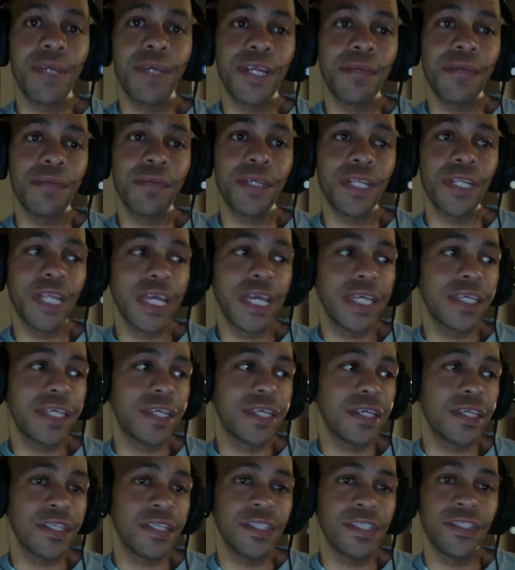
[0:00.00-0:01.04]
I mean, like,
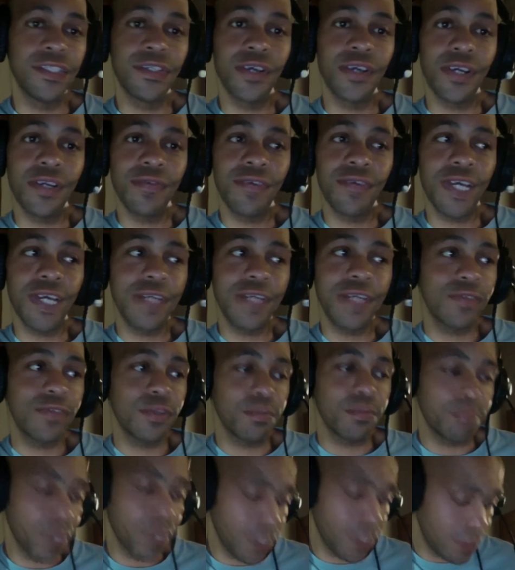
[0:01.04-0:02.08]
he's got to fight for the
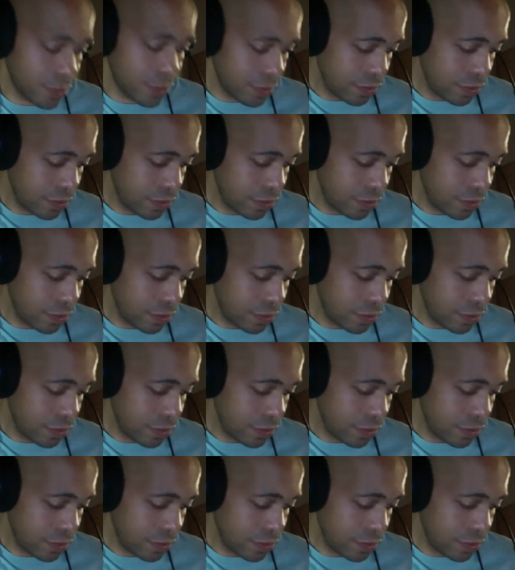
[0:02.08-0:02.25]
belt.